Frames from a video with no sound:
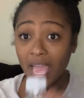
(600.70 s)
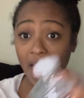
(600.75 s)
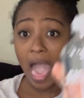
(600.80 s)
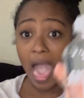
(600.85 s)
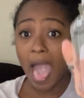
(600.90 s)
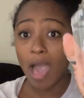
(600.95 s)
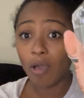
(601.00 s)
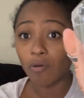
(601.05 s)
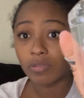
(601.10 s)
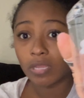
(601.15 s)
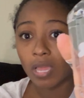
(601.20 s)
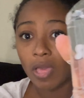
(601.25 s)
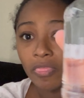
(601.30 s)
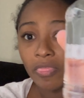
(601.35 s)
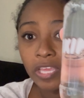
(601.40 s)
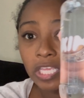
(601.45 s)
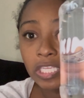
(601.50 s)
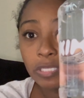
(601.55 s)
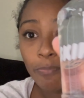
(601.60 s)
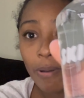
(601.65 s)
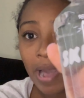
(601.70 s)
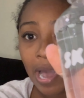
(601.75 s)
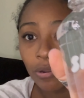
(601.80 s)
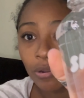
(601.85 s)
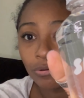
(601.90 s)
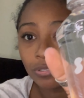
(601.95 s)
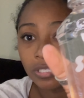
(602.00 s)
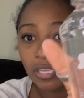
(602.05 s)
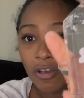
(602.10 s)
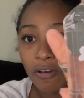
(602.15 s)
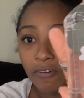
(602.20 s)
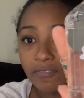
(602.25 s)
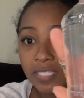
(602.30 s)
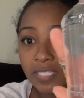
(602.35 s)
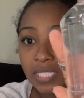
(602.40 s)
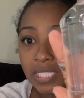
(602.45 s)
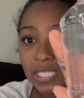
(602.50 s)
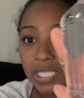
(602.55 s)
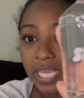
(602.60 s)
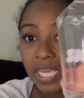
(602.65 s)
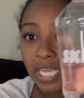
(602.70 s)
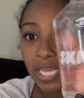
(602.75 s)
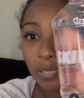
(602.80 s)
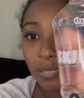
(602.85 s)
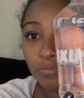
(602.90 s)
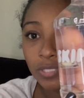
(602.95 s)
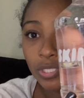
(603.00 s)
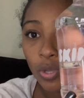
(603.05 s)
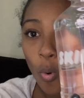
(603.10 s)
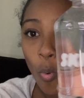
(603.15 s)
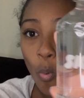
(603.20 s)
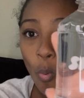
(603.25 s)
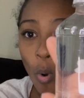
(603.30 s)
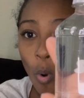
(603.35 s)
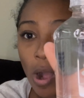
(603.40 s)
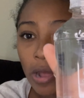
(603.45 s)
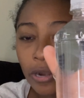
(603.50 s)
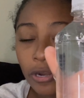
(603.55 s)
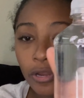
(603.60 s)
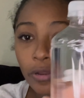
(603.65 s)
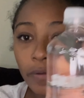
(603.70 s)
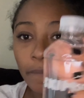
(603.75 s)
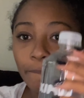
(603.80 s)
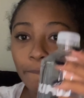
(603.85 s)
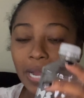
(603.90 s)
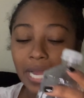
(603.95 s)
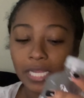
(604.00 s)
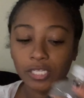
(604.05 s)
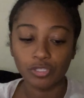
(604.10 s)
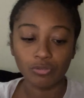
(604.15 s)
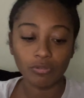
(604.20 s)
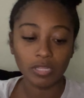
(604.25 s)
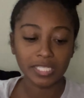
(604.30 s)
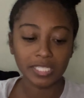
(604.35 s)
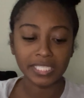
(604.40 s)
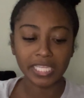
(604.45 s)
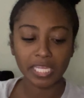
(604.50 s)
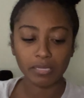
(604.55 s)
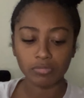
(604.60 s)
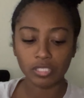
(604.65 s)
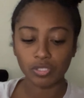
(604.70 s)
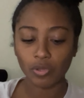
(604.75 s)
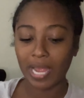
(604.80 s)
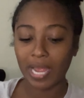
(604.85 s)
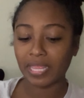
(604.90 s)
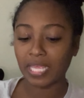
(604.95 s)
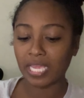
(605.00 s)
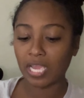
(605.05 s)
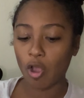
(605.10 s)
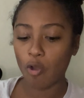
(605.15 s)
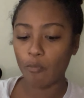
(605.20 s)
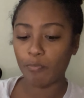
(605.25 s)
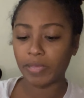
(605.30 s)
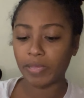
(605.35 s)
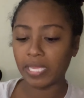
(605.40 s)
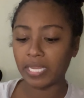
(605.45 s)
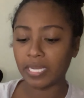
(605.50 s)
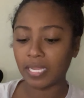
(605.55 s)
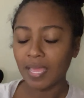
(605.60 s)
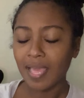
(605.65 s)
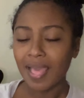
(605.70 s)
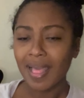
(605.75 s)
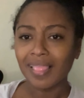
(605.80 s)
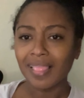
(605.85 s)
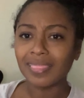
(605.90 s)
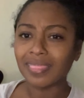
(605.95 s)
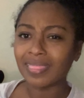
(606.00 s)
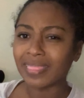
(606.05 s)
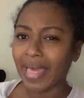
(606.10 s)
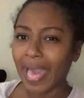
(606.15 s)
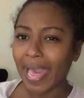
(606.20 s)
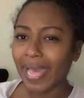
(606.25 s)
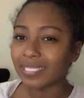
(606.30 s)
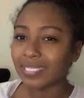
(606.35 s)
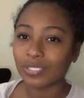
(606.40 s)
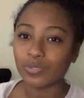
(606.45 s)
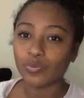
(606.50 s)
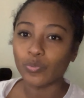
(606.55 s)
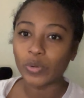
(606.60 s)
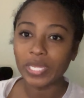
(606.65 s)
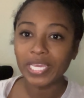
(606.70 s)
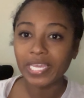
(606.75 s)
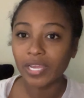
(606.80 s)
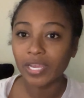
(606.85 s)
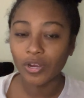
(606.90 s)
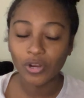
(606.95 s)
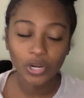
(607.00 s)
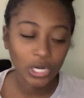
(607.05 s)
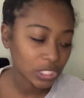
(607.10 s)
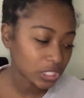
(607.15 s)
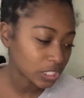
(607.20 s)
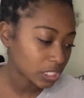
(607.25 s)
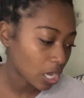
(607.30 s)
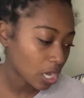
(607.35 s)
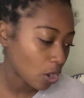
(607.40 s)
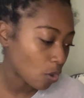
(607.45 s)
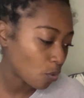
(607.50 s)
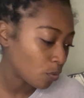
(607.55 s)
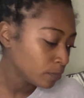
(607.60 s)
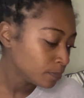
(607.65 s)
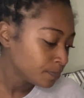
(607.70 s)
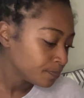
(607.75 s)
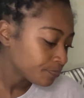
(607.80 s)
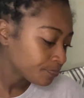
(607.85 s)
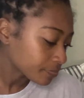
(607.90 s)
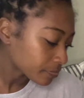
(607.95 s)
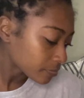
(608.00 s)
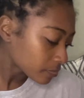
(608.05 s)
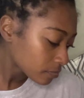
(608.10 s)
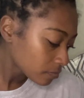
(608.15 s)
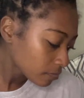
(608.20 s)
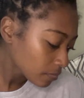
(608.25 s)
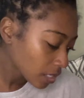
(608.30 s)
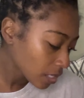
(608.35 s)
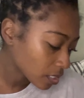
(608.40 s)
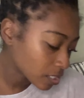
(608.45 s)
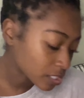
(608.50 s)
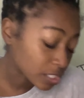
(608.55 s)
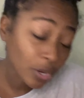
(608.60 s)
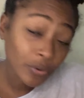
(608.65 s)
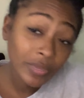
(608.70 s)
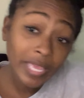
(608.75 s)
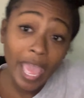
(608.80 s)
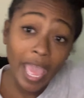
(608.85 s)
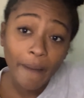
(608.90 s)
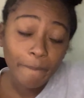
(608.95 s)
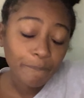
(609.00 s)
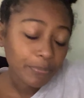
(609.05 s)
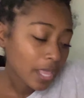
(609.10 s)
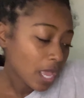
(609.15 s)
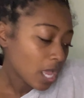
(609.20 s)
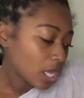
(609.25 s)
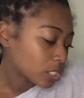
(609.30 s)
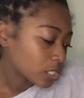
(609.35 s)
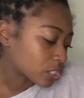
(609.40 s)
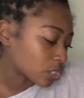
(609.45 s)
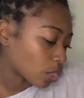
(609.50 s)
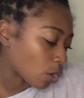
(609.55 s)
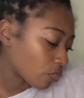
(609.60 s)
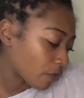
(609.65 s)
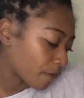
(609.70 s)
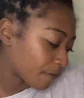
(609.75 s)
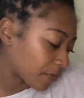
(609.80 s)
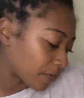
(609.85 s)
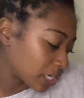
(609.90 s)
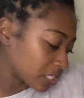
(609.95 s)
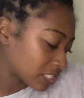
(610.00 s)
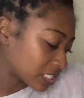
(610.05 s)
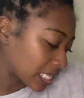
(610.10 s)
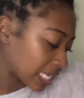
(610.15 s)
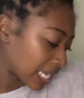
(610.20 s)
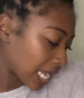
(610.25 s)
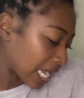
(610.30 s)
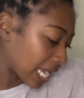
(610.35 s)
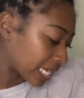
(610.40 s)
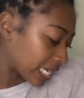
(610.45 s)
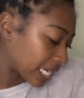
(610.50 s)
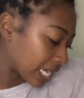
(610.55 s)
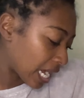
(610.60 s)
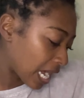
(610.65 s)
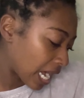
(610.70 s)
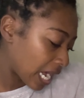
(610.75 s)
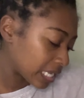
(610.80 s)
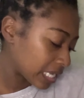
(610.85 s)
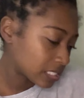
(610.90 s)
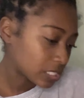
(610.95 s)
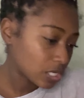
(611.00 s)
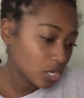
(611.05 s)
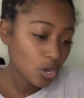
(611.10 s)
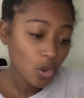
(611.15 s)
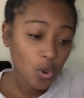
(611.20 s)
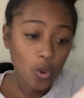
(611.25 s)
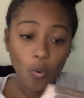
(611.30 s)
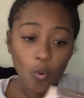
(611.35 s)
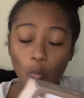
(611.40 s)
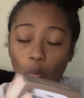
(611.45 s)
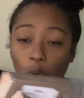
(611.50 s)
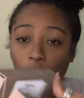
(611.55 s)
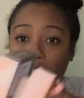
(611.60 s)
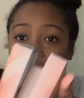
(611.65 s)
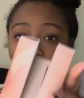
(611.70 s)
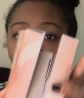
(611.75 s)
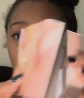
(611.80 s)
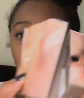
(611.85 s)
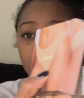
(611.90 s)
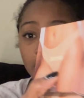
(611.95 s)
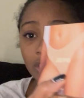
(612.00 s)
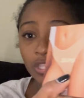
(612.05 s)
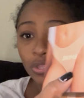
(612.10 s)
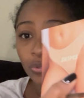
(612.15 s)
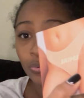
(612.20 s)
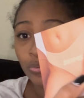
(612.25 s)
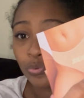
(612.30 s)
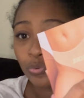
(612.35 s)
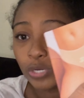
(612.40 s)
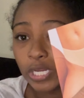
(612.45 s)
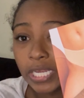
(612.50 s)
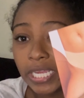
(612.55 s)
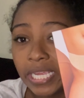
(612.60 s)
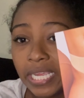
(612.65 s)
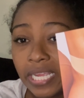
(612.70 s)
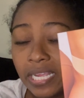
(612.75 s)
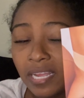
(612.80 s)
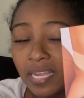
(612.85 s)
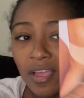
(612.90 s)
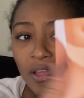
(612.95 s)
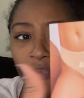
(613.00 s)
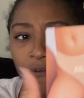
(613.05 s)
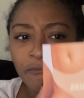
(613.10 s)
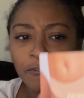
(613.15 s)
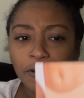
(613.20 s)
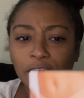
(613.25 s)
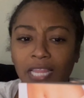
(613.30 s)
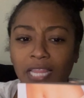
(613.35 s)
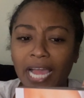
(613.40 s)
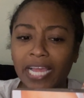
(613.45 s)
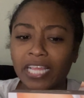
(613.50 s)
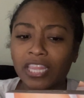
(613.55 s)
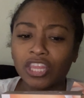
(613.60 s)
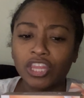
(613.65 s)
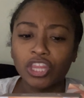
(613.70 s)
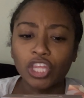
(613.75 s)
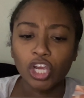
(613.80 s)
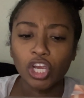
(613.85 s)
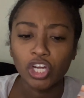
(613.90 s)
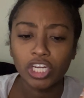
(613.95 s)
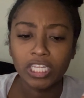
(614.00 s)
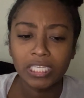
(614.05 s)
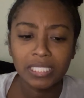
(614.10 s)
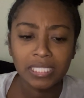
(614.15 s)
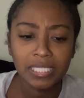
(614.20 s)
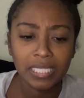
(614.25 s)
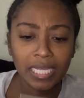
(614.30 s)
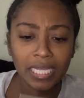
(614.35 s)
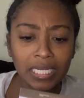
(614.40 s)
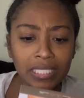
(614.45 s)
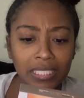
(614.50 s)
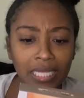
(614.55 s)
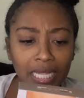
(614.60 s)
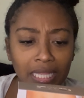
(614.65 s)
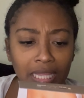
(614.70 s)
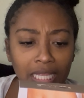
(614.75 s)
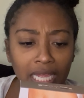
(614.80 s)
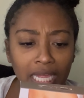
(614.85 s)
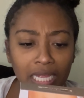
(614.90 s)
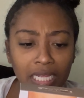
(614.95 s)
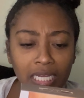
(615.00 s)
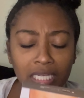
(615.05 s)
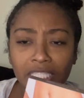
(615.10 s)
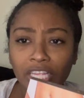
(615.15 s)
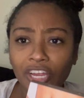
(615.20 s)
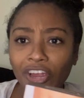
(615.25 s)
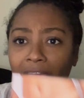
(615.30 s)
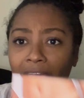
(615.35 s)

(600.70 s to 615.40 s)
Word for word: out these bottles of Skims water. Mind you, the Skims store I think opened last week or so. So yeah, so the first thing I got were these three for like 36 I think, because they're